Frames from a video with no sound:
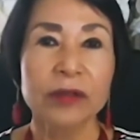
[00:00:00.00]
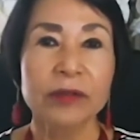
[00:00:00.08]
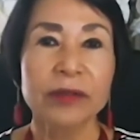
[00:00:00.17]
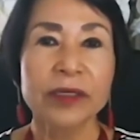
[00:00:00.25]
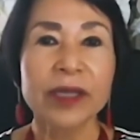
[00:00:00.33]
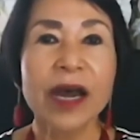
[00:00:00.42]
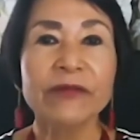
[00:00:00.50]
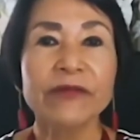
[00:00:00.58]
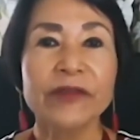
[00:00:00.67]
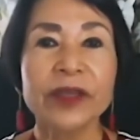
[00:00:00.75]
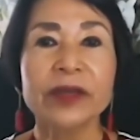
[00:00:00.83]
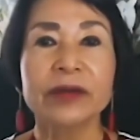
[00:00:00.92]
did not
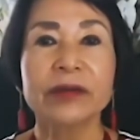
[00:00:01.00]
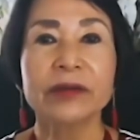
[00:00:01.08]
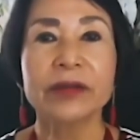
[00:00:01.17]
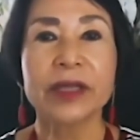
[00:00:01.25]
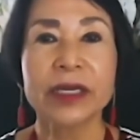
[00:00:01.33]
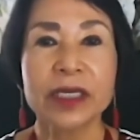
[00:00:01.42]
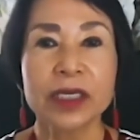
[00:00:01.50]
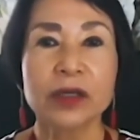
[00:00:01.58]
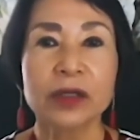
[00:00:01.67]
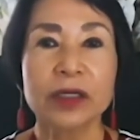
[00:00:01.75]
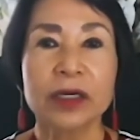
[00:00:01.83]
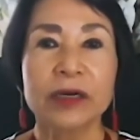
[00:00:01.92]
feel that he
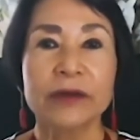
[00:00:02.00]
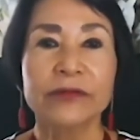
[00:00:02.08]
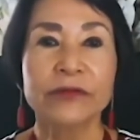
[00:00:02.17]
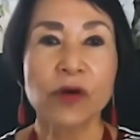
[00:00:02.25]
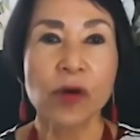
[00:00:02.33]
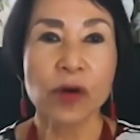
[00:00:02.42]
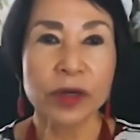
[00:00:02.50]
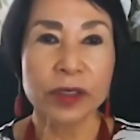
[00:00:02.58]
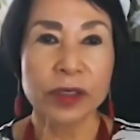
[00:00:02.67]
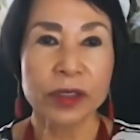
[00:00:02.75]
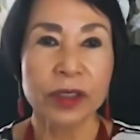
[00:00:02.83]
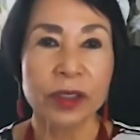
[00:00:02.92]
could afford